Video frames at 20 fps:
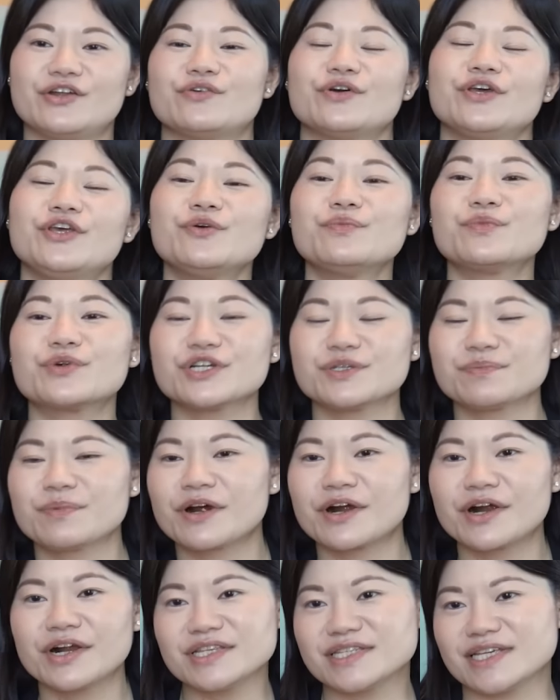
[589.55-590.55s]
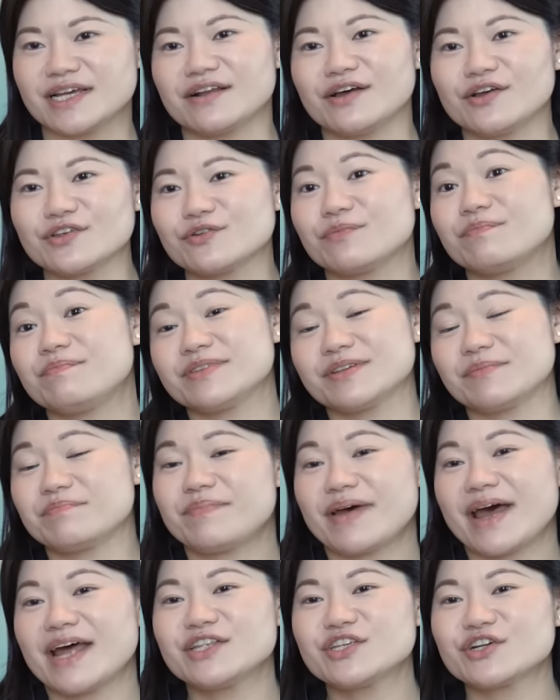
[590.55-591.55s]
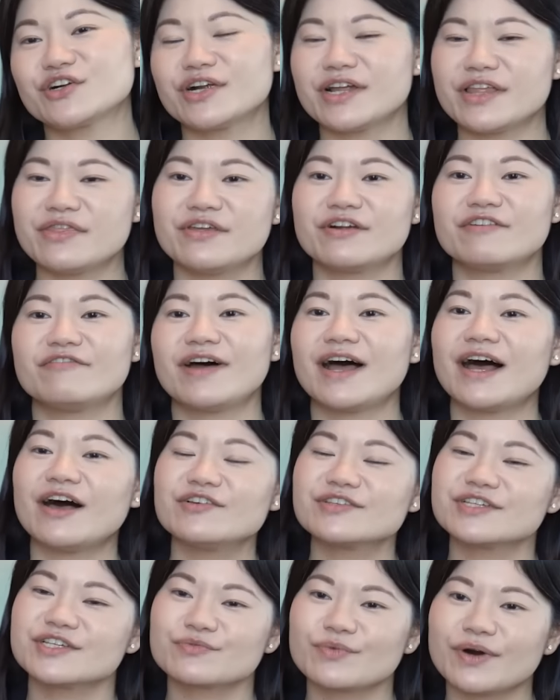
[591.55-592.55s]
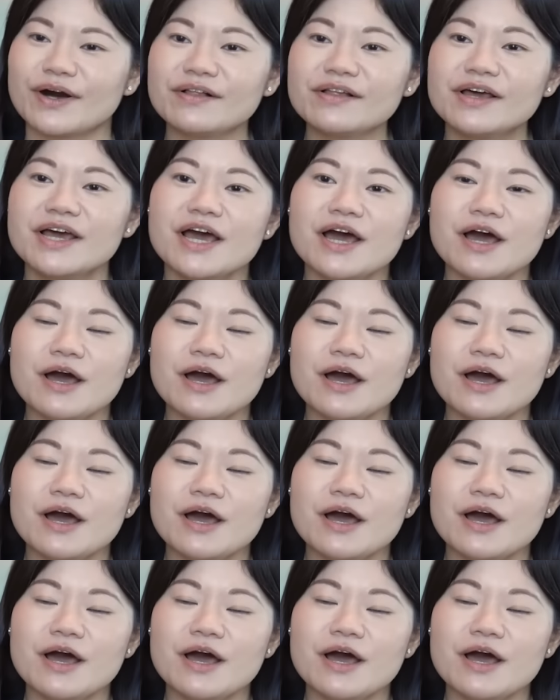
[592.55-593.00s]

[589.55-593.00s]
humorous parts and also some banter in their vows as well.